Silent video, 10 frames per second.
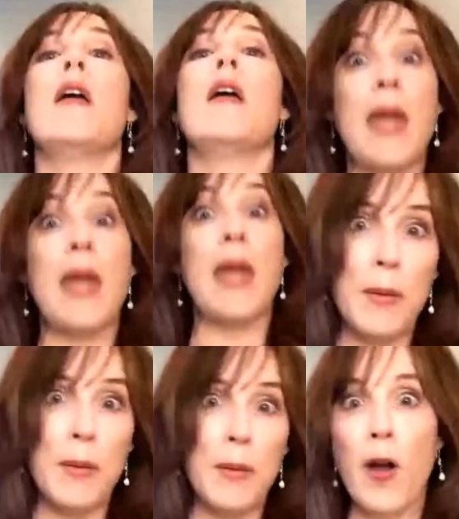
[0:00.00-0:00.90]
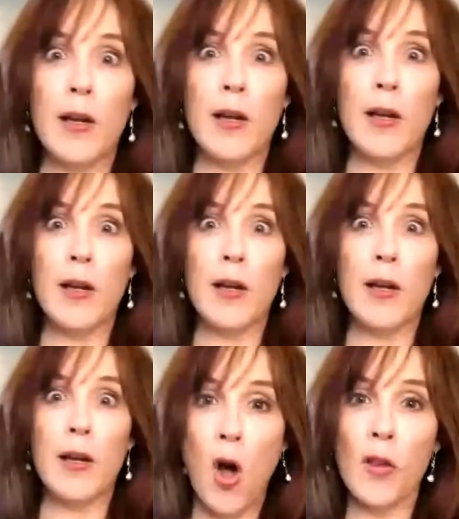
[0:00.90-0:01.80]
make meat products, as I
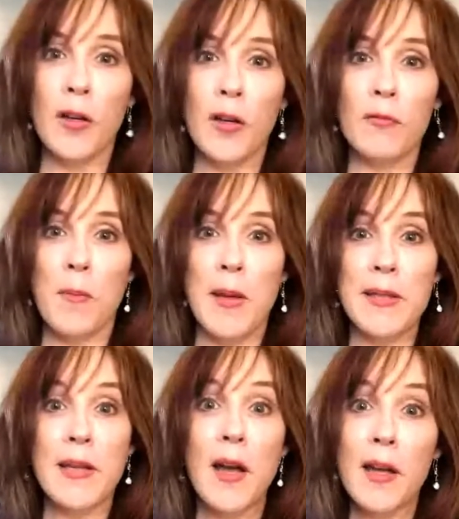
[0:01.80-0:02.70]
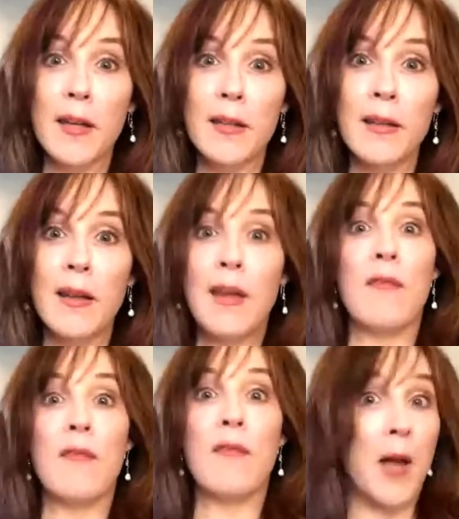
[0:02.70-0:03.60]
call them, for my son
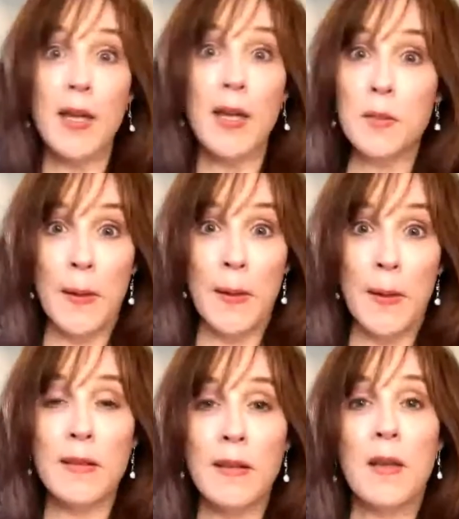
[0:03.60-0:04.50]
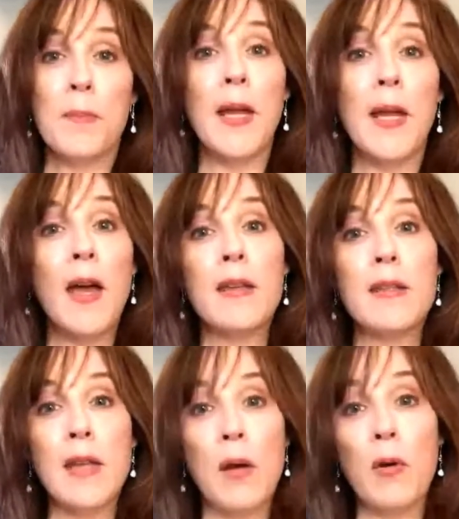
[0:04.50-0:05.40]
and for my husband,
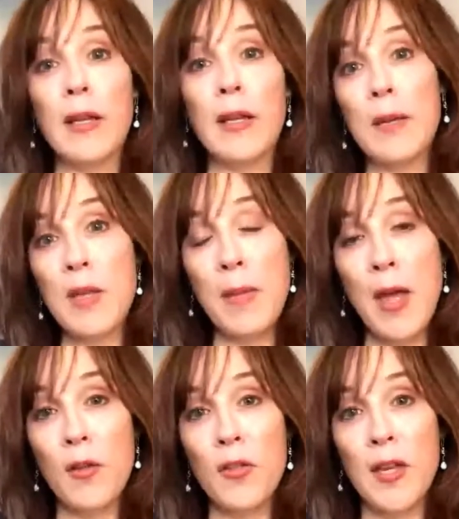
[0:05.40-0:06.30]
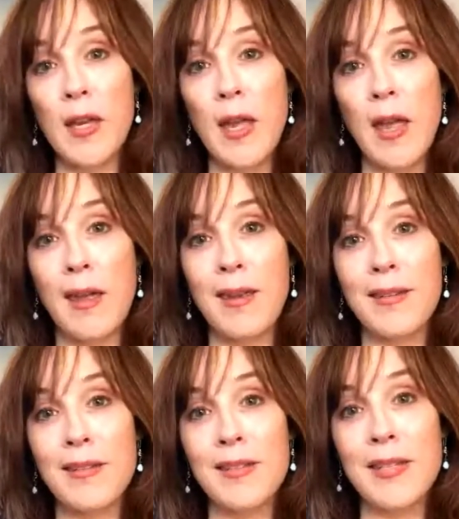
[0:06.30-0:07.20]
because I want to keep them healthy
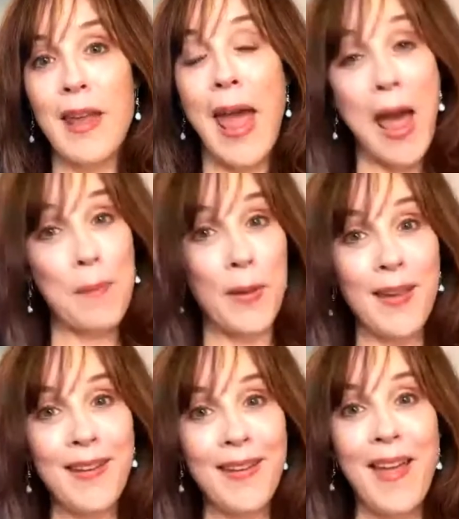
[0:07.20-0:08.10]
and happy.